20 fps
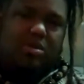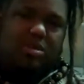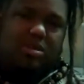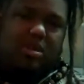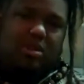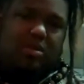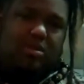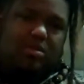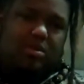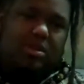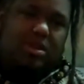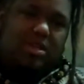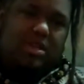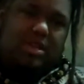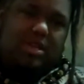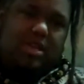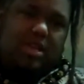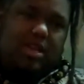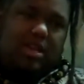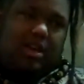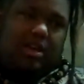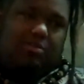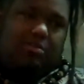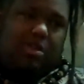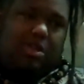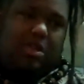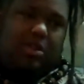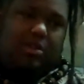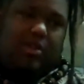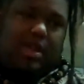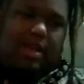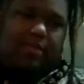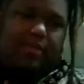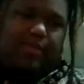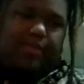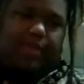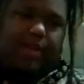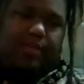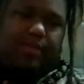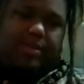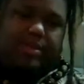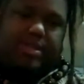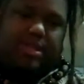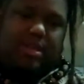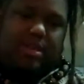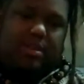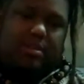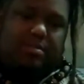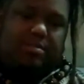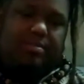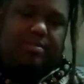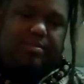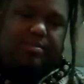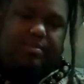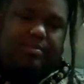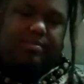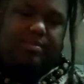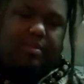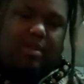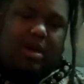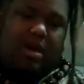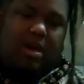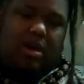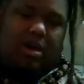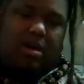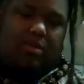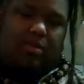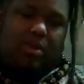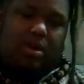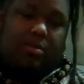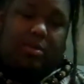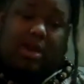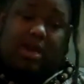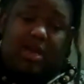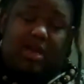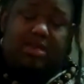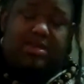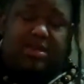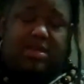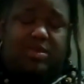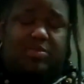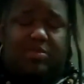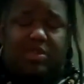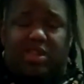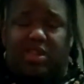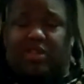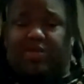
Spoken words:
So I really don't have a favorite team. One of my cousins